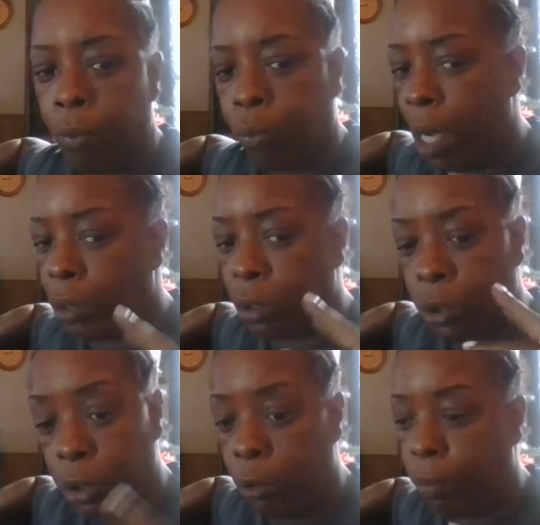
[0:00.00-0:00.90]
Roger
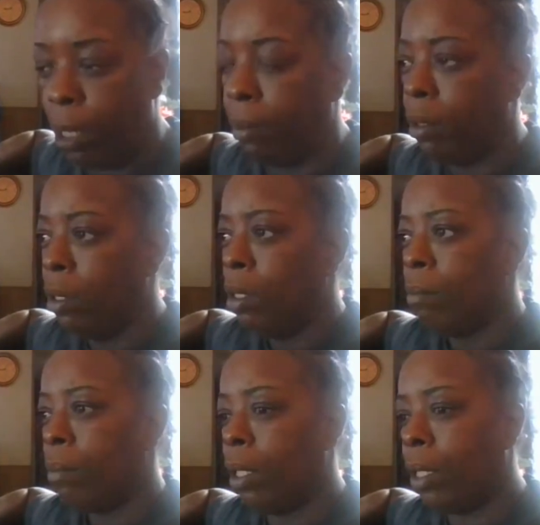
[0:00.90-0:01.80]
to you, baby.
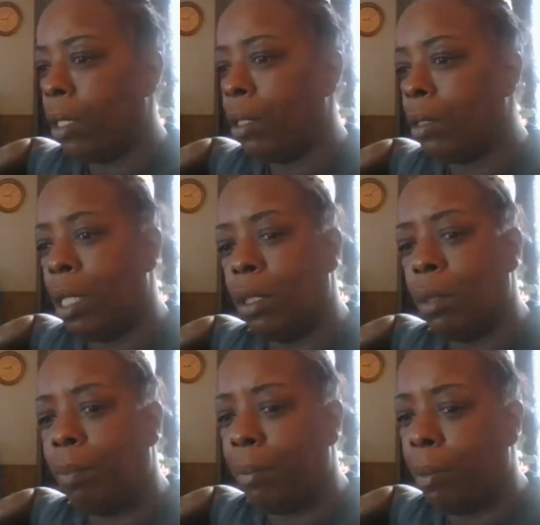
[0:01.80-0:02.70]
But they got these young
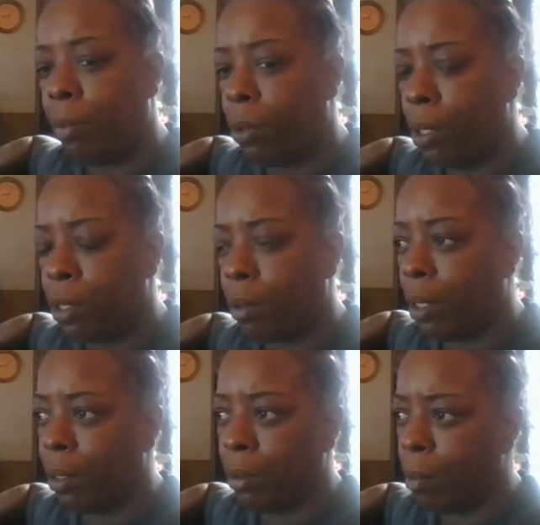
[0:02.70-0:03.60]
little baby boys
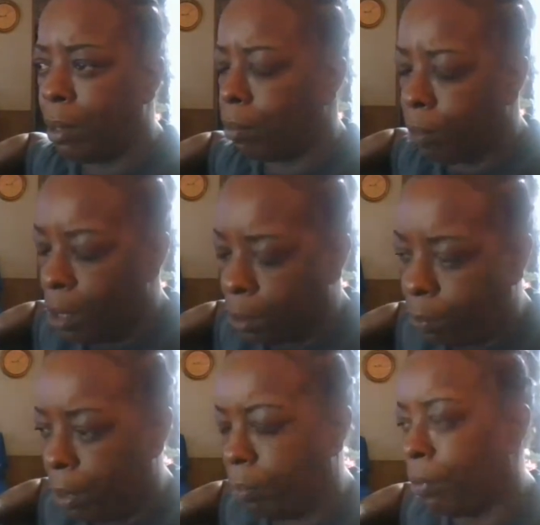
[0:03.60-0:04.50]
and I mean young
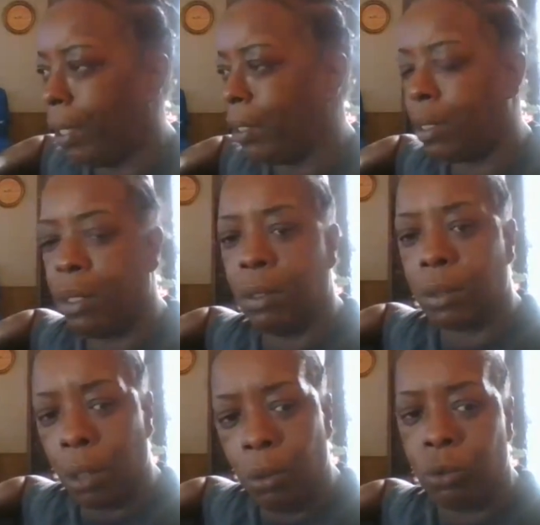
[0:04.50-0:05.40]
people, 18
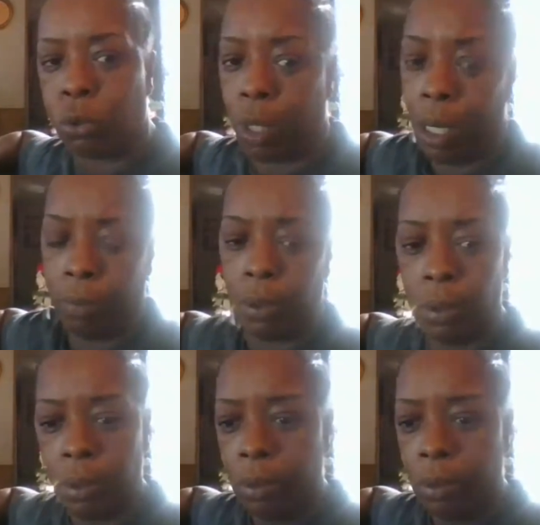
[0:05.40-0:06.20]
years old, driving,